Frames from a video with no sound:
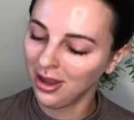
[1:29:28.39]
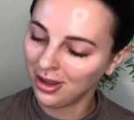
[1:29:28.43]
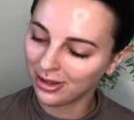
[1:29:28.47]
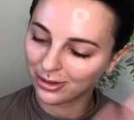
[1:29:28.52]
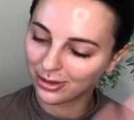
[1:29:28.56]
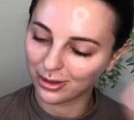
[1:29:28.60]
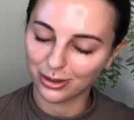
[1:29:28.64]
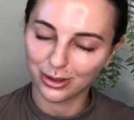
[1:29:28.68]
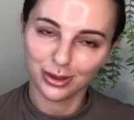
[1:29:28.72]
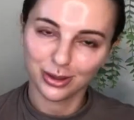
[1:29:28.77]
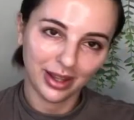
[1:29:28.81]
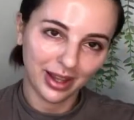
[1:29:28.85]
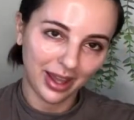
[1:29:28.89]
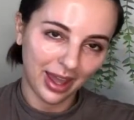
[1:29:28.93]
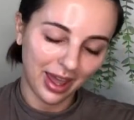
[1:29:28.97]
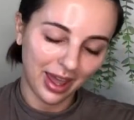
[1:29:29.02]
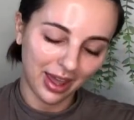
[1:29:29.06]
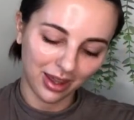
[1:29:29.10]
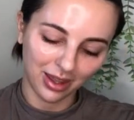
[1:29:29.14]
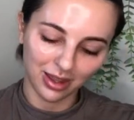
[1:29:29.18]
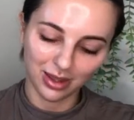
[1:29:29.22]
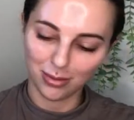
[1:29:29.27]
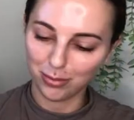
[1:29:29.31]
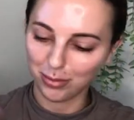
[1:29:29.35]
So I'll do like
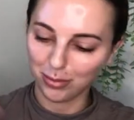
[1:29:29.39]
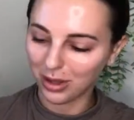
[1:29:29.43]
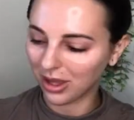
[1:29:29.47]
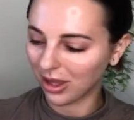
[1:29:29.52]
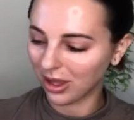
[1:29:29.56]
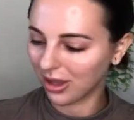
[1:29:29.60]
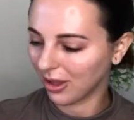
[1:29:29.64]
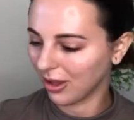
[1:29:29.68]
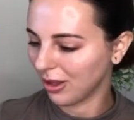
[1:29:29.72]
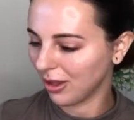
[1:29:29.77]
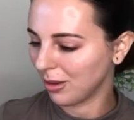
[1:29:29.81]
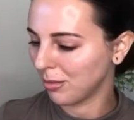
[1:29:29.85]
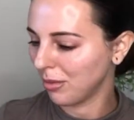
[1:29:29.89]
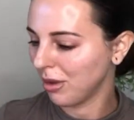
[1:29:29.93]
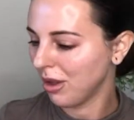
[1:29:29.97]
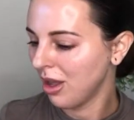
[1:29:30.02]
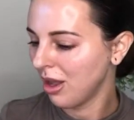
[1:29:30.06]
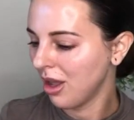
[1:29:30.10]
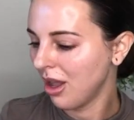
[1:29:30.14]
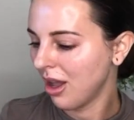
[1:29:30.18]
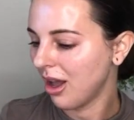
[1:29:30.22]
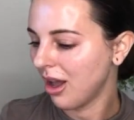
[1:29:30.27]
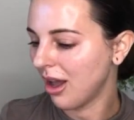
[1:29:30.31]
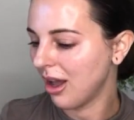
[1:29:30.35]
AM, PM,
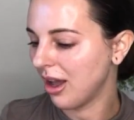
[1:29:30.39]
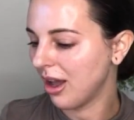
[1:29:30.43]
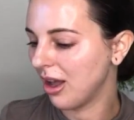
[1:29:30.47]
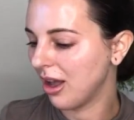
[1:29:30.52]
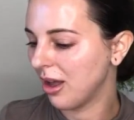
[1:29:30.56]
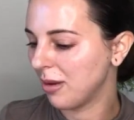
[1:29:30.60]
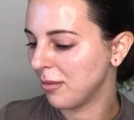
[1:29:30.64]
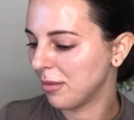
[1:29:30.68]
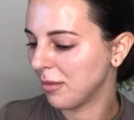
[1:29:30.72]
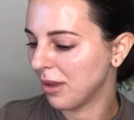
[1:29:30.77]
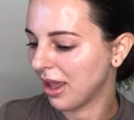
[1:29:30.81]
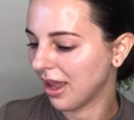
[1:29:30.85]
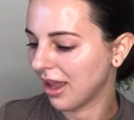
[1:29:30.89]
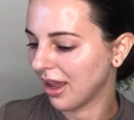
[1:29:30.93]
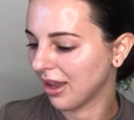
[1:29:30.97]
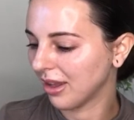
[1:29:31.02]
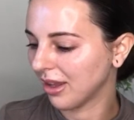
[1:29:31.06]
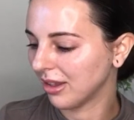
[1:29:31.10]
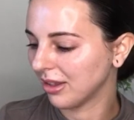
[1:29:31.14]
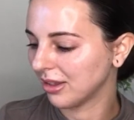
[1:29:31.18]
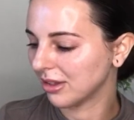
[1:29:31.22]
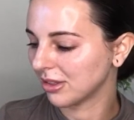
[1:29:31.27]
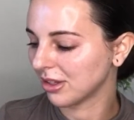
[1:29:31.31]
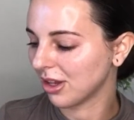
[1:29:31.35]
um,
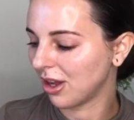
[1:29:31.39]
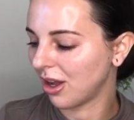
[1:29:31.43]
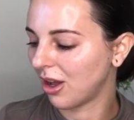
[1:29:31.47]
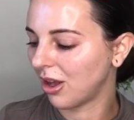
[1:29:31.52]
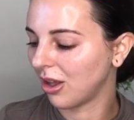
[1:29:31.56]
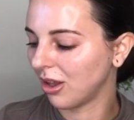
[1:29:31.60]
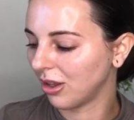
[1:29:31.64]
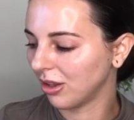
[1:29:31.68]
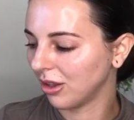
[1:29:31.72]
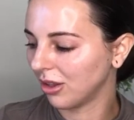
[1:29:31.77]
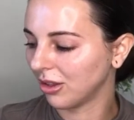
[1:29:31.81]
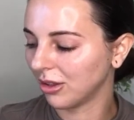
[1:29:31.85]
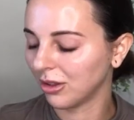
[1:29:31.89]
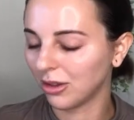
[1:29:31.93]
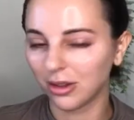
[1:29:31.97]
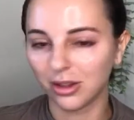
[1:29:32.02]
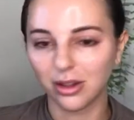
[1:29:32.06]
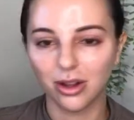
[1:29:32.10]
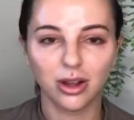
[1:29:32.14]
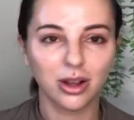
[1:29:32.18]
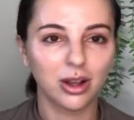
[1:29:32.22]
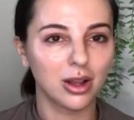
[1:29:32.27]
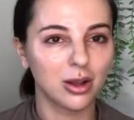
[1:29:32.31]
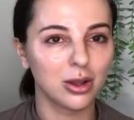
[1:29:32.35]
and I'll,
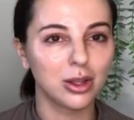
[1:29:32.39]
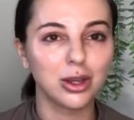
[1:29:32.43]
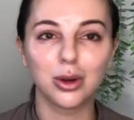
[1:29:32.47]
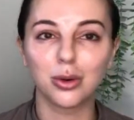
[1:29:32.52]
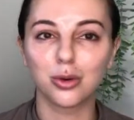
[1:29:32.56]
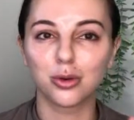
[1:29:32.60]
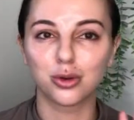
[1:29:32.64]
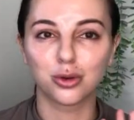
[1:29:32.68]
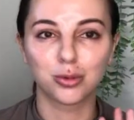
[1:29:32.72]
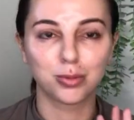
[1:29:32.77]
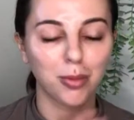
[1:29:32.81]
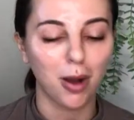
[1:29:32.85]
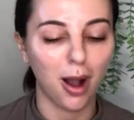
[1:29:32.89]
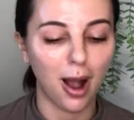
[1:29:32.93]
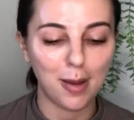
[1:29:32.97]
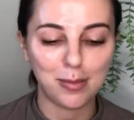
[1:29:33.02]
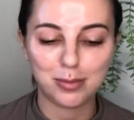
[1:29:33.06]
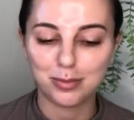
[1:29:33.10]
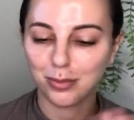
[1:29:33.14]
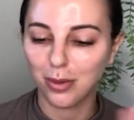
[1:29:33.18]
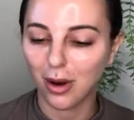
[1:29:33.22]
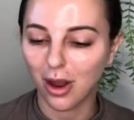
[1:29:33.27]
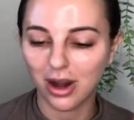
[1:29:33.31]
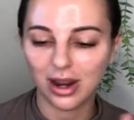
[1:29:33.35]
you know, uh,
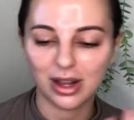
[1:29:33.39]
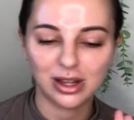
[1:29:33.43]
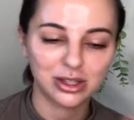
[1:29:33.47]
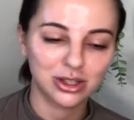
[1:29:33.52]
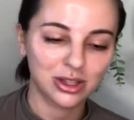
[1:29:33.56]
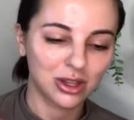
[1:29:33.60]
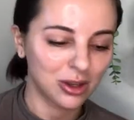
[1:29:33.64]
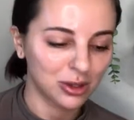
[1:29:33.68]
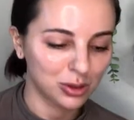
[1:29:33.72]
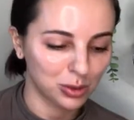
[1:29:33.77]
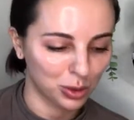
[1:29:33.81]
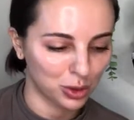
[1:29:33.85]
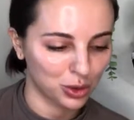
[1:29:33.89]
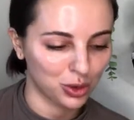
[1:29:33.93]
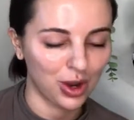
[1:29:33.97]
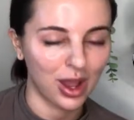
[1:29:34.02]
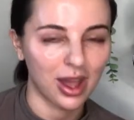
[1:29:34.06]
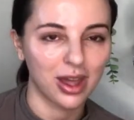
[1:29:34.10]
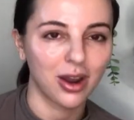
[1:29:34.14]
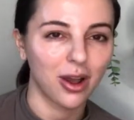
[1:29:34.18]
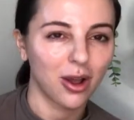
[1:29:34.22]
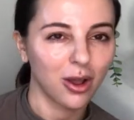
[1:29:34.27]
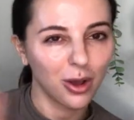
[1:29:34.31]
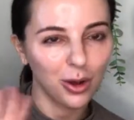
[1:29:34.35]
products used with
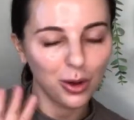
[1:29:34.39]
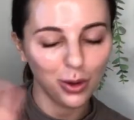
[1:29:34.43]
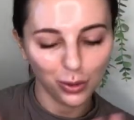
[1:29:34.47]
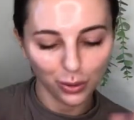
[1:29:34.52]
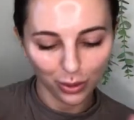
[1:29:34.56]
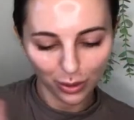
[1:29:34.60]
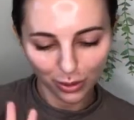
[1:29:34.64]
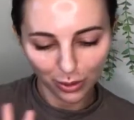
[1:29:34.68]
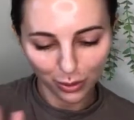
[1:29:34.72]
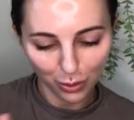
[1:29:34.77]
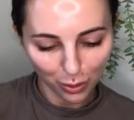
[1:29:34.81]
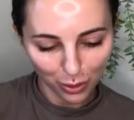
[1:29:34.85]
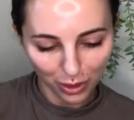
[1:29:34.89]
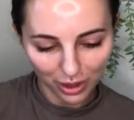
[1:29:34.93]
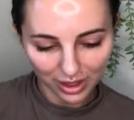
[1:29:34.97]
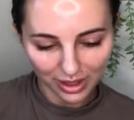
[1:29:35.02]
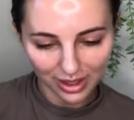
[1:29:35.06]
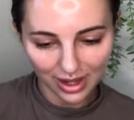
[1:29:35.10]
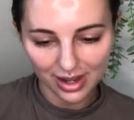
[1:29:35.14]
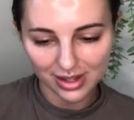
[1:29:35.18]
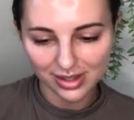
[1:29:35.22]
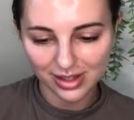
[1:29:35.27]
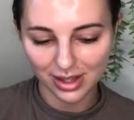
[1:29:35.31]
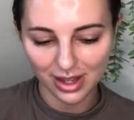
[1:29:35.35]
Tret. I'll, I'll, I'll,
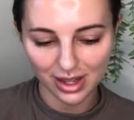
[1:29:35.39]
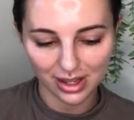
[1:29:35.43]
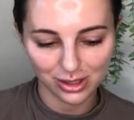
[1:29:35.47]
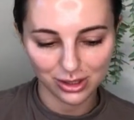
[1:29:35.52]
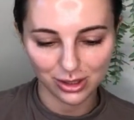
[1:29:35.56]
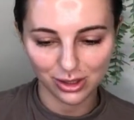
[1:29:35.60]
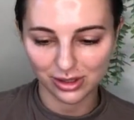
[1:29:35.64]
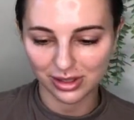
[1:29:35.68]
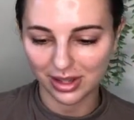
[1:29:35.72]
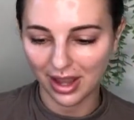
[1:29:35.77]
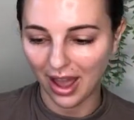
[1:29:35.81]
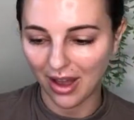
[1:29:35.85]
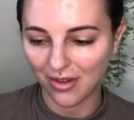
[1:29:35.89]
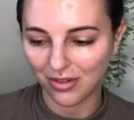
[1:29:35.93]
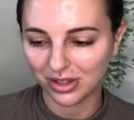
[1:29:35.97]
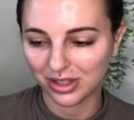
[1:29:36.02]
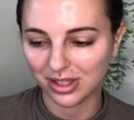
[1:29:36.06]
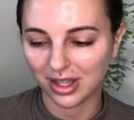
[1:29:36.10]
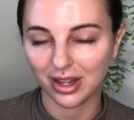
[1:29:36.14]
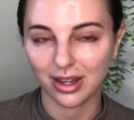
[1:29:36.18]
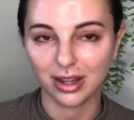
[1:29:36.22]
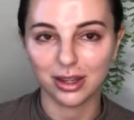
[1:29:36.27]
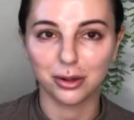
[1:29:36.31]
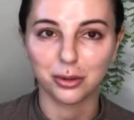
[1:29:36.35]
organize it as soon as I have a
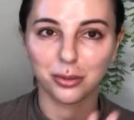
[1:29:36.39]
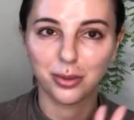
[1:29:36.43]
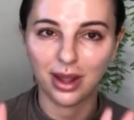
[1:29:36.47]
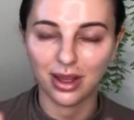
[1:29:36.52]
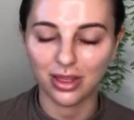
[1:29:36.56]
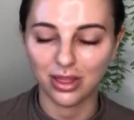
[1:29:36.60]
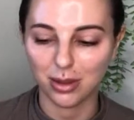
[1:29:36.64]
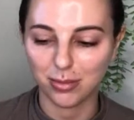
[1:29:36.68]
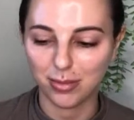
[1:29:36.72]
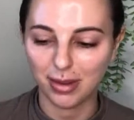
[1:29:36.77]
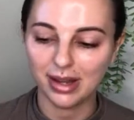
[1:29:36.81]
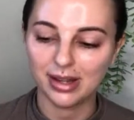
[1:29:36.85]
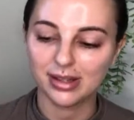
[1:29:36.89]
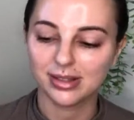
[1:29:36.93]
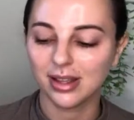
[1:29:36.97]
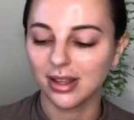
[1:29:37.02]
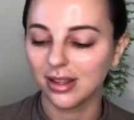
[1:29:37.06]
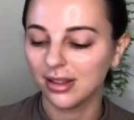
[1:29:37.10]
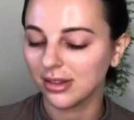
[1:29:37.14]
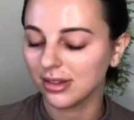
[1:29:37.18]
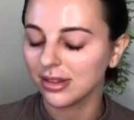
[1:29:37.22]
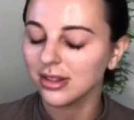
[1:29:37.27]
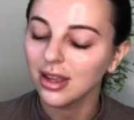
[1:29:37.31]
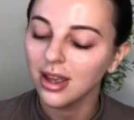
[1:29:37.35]
sec in a way that makes
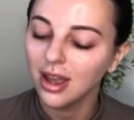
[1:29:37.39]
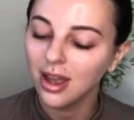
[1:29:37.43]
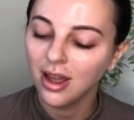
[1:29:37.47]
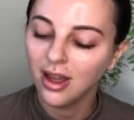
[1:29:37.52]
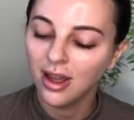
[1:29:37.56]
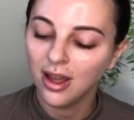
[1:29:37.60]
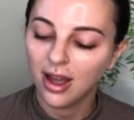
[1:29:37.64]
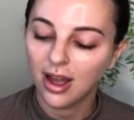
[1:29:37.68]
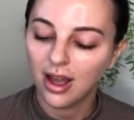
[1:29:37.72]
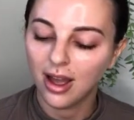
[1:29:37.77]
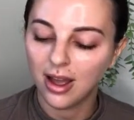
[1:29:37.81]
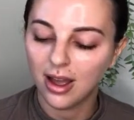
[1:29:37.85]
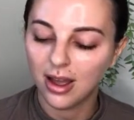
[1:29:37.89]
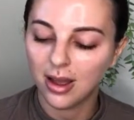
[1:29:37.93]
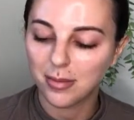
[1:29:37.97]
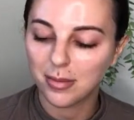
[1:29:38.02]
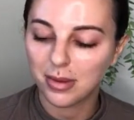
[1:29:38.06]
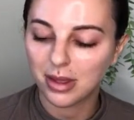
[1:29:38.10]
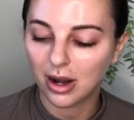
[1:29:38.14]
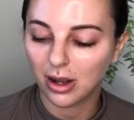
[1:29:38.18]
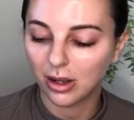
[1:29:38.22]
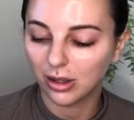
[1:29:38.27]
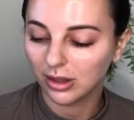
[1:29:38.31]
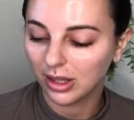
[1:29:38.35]
sense. Um,
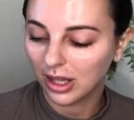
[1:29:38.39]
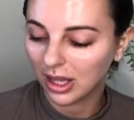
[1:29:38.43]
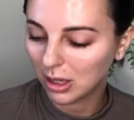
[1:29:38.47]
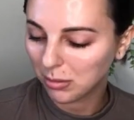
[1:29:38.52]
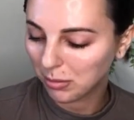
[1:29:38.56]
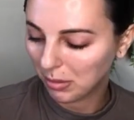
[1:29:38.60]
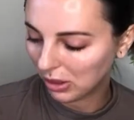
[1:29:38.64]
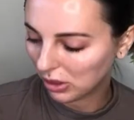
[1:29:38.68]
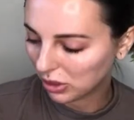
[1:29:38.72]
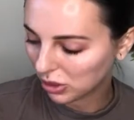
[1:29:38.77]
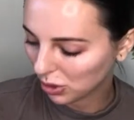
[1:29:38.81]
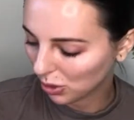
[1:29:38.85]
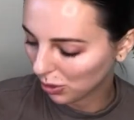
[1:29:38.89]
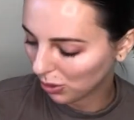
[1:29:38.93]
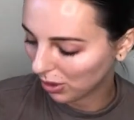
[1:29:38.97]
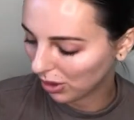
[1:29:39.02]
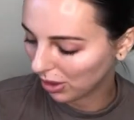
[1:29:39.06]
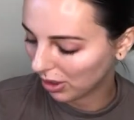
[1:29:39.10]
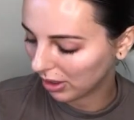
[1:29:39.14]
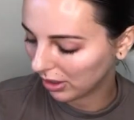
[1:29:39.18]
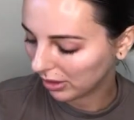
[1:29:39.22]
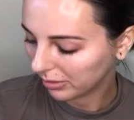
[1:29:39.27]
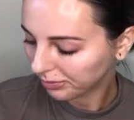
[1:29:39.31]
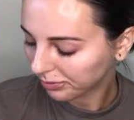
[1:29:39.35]
and I'll link my
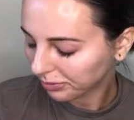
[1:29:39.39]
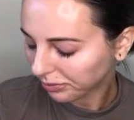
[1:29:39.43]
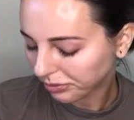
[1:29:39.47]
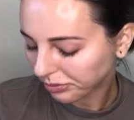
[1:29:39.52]
store,